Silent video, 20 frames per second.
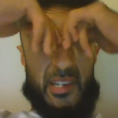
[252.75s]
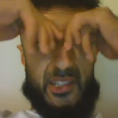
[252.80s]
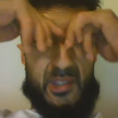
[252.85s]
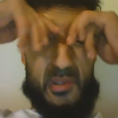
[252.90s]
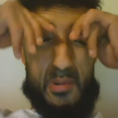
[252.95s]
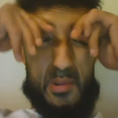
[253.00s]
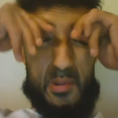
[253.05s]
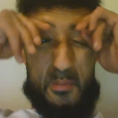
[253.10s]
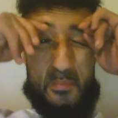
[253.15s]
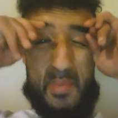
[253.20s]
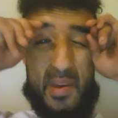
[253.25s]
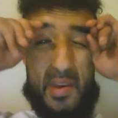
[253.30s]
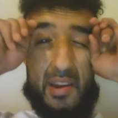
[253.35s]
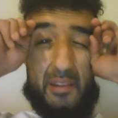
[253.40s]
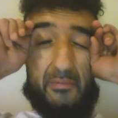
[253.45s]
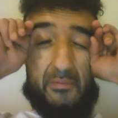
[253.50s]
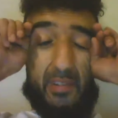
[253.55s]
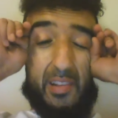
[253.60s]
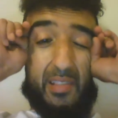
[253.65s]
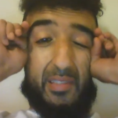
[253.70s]
the
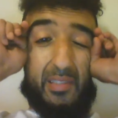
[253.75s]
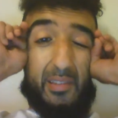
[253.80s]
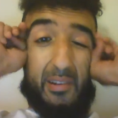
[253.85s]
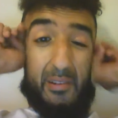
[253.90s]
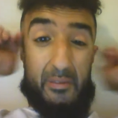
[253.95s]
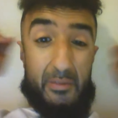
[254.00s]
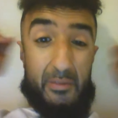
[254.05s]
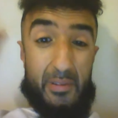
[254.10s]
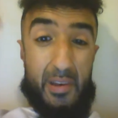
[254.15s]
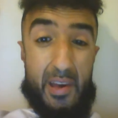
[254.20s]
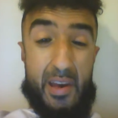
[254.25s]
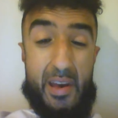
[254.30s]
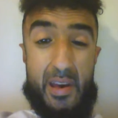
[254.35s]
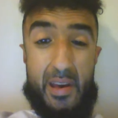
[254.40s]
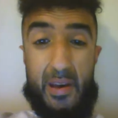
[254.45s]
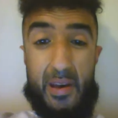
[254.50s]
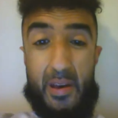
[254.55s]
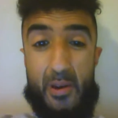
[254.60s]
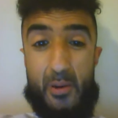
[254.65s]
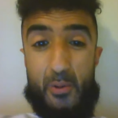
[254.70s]
benefits of
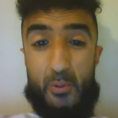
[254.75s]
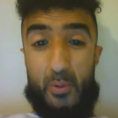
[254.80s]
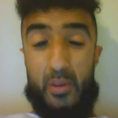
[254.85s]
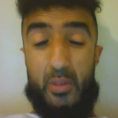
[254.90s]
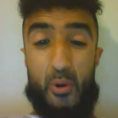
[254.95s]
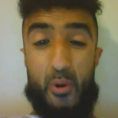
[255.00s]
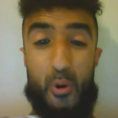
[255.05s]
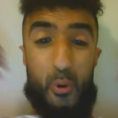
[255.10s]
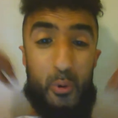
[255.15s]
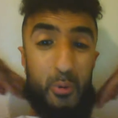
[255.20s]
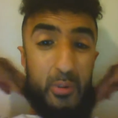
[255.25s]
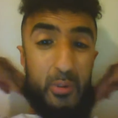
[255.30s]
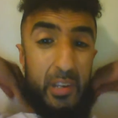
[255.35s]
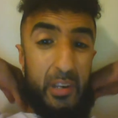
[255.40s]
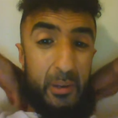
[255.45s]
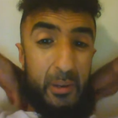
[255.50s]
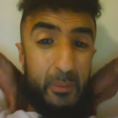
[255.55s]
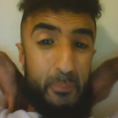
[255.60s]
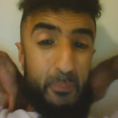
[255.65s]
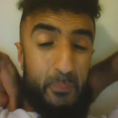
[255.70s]

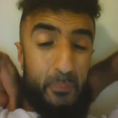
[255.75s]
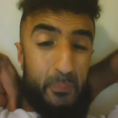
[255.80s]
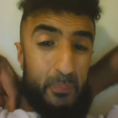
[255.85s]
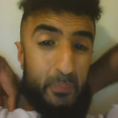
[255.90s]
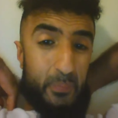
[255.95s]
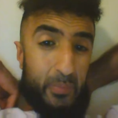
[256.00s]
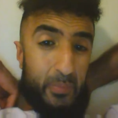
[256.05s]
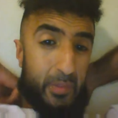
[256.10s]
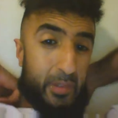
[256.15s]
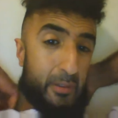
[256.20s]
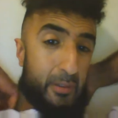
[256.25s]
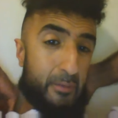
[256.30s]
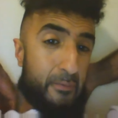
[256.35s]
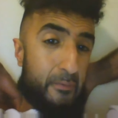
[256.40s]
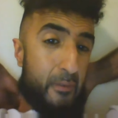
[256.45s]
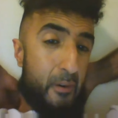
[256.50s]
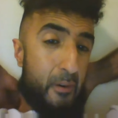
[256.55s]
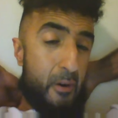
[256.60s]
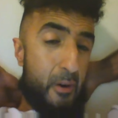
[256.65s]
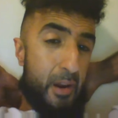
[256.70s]
withholding
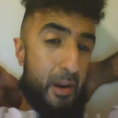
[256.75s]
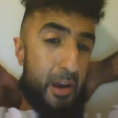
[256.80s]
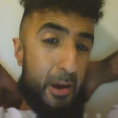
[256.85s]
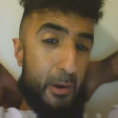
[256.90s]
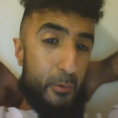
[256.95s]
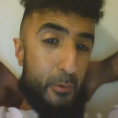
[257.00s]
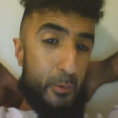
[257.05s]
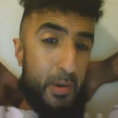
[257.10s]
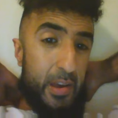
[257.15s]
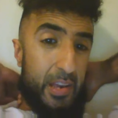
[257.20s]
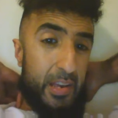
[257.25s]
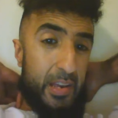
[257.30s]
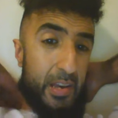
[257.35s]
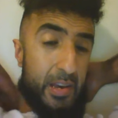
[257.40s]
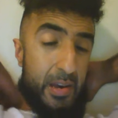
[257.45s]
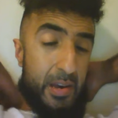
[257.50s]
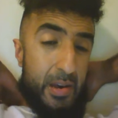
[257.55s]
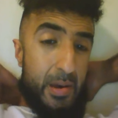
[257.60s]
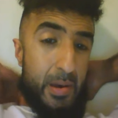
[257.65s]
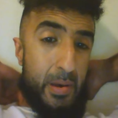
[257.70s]
far outweigh
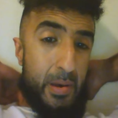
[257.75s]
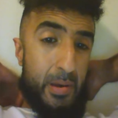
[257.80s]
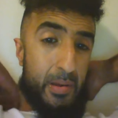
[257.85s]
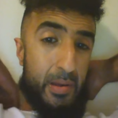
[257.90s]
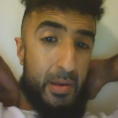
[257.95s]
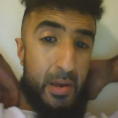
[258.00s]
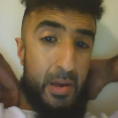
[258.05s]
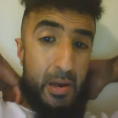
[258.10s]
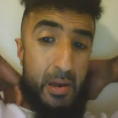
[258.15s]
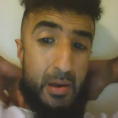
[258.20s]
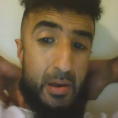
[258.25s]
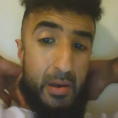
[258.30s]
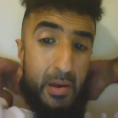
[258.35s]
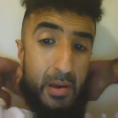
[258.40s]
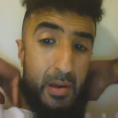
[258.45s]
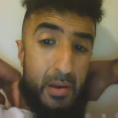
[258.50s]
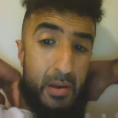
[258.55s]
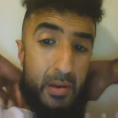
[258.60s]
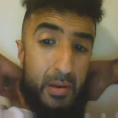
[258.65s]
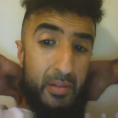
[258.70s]

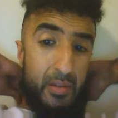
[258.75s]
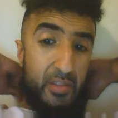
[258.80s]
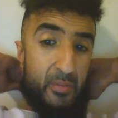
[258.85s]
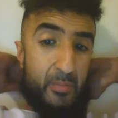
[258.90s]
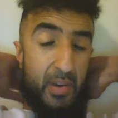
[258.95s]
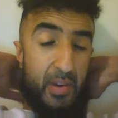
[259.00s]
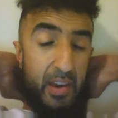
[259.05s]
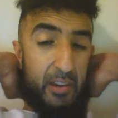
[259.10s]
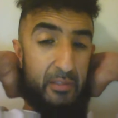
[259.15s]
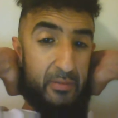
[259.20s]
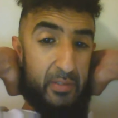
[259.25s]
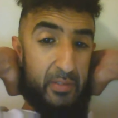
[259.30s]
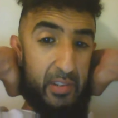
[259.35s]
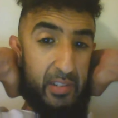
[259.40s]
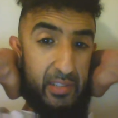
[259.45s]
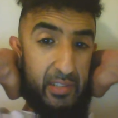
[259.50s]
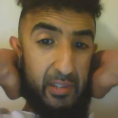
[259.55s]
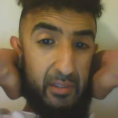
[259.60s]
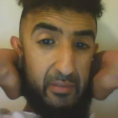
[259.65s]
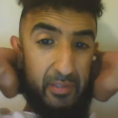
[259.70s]
the
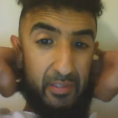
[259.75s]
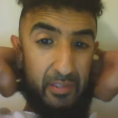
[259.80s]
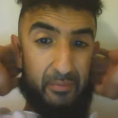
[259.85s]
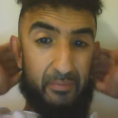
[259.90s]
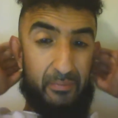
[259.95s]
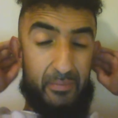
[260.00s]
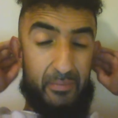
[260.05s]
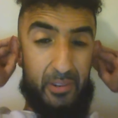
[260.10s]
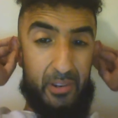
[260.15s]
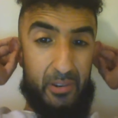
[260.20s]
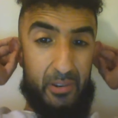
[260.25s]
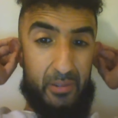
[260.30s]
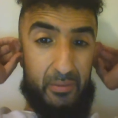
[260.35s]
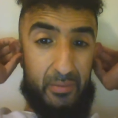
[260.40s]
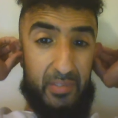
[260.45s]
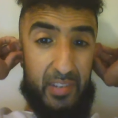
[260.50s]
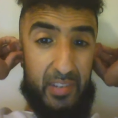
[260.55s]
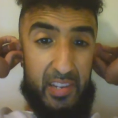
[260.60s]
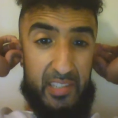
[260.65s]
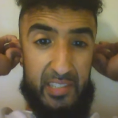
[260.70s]
benefits of a
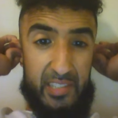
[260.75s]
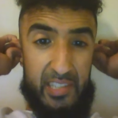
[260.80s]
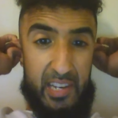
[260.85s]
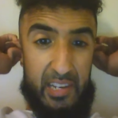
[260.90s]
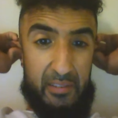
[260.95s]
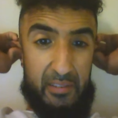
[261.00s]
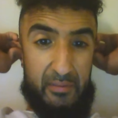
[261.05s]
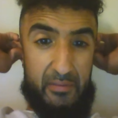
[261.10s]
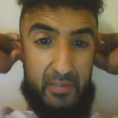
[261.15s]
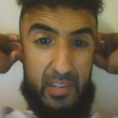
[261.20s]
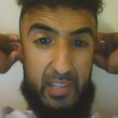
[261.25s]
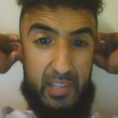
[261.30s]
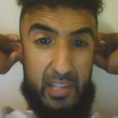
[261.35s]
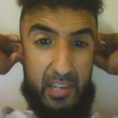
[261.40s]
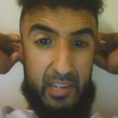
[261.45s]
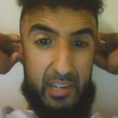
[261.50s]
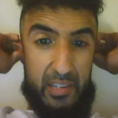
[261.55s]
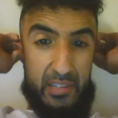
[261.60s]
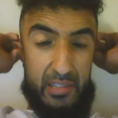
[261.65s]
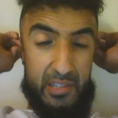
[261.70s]
10-second feeling.
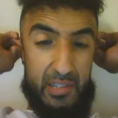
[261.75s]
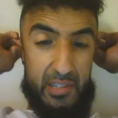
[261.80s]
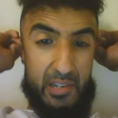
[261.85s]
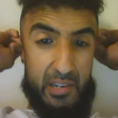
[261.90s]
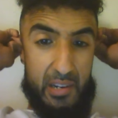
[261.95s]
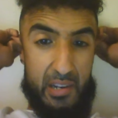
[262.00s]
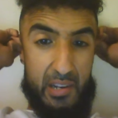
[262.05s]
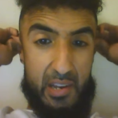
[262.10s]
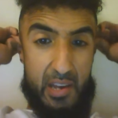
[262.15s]
Because look,